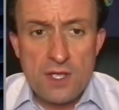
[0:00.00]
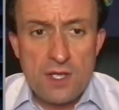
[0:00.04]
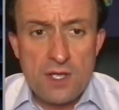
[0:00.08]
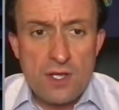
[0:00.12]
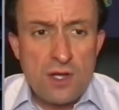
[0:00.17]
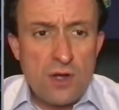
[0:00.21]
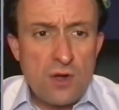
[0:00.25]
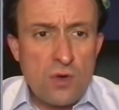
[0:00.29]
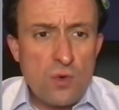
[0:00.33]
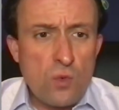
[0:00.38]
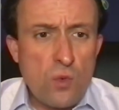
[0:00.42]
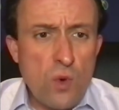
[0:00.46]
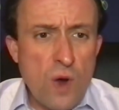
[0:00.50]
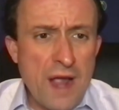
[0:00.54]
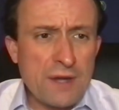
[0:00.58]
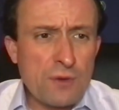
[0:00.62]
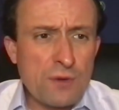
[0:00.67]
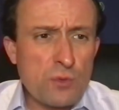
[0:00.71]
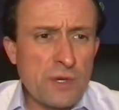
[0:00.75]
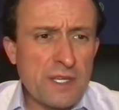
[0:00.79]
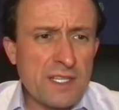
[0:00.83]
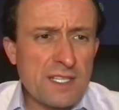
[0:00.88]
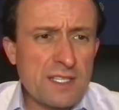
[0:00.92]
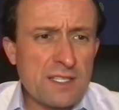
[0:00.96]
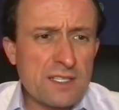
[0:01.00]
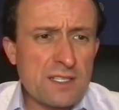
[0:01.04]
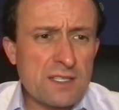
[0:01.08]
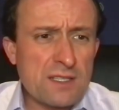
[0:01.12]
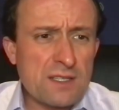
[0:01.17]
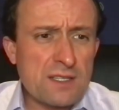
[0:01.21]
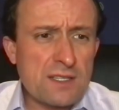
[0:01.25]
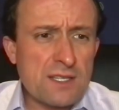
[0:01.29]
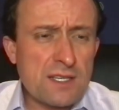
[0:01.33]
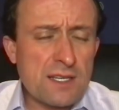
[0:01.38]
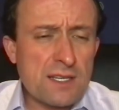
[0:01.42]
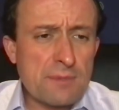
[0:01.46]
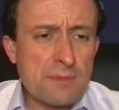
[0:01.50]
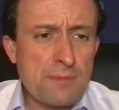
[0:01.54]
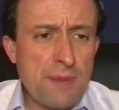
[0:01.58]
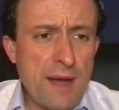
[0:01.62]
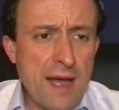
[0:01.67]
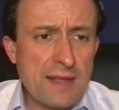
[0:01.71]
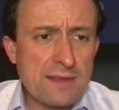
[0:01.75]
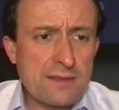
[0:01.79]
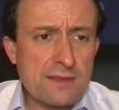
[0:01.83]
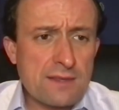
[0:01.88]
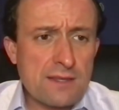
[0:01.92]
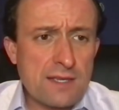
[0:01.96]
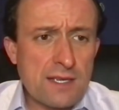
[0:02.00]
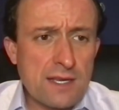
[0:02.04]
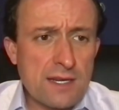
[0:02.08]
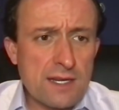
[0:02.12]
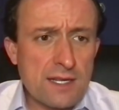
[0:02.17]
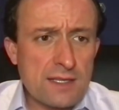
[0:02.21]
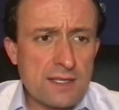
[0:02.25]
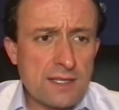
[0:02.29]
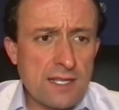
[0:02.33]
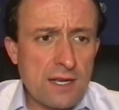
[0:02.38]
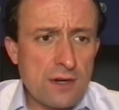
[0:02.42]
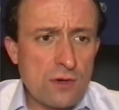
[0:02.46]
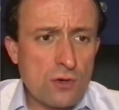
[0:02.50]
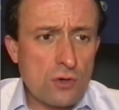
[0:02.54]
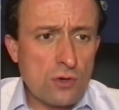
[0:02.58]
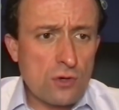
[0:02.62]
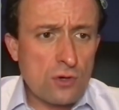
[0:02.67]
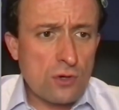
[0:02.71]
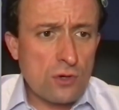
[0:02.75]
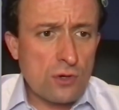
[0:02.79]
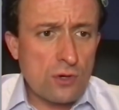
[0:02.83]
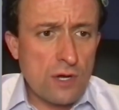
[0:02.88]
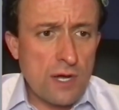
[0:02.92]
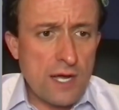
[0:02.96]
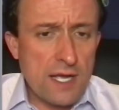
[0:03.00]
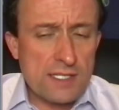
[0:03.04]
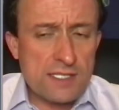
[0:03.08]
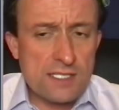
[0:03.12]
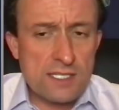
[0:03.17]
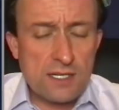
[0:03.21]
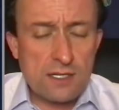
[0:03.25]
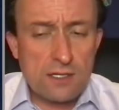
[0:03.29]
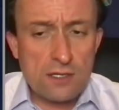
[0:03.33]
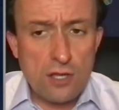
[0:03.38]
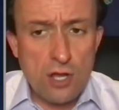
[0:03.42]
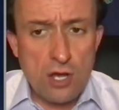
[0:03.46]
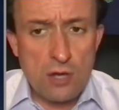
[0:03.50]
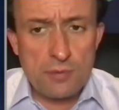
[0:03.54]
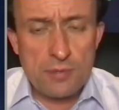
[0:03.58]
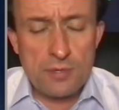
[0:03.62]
Why we didn't ban Querétaro as a club?